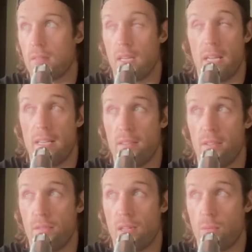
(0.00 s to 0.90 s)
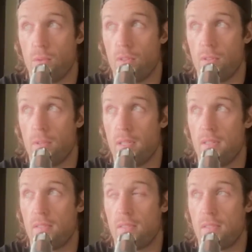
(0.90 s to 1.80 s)
I hate to use that word
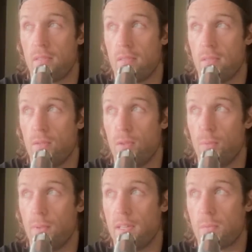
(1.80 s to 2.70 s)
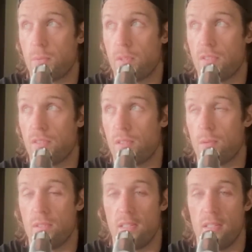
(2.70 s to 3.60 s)
because utopian aspirations
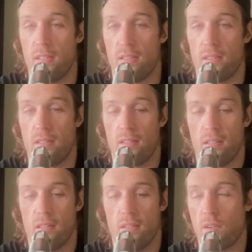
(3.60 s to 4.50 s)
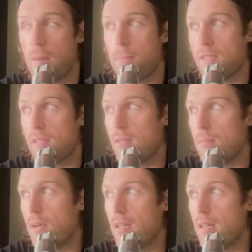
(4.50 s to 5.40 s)
always end in their opposite,
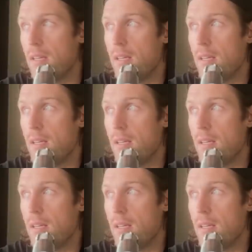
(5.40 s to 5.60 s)
but